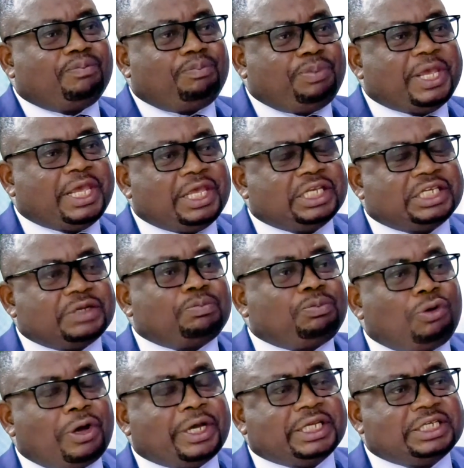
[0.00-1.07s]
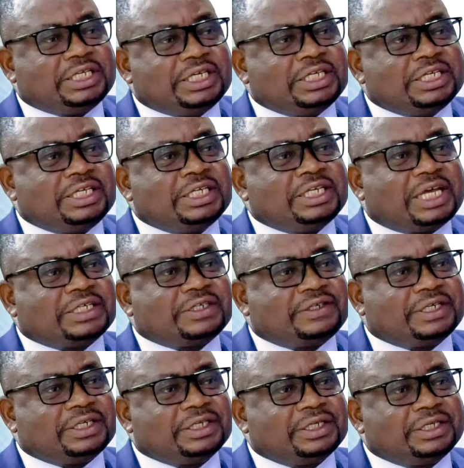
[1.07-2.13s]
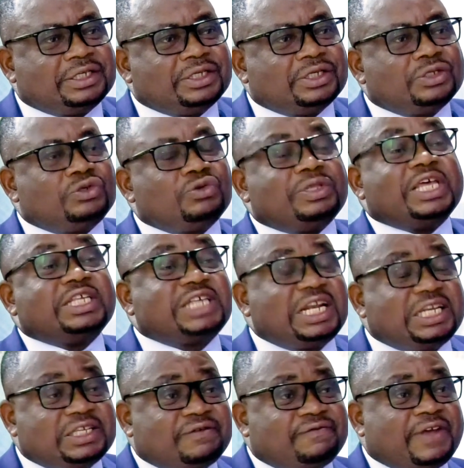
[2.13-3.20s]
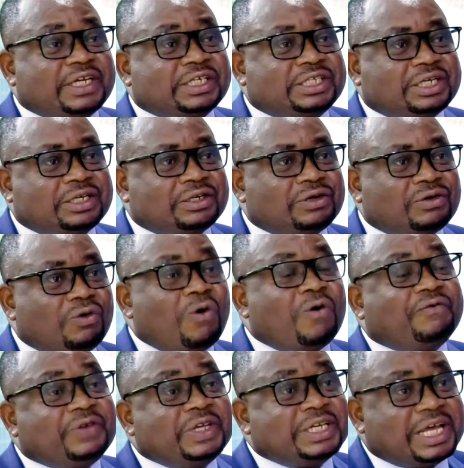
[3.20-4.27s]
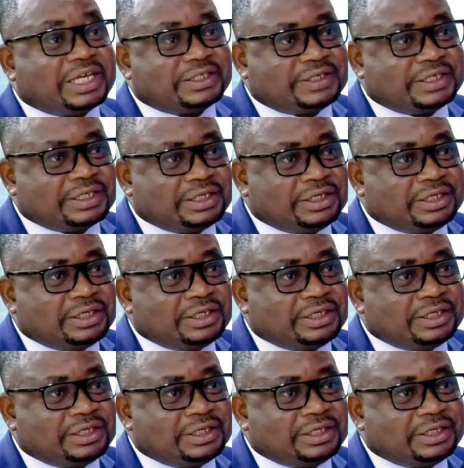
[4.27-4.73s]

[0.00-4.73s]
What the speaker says: be deployed in industry to the satisfaction of industry.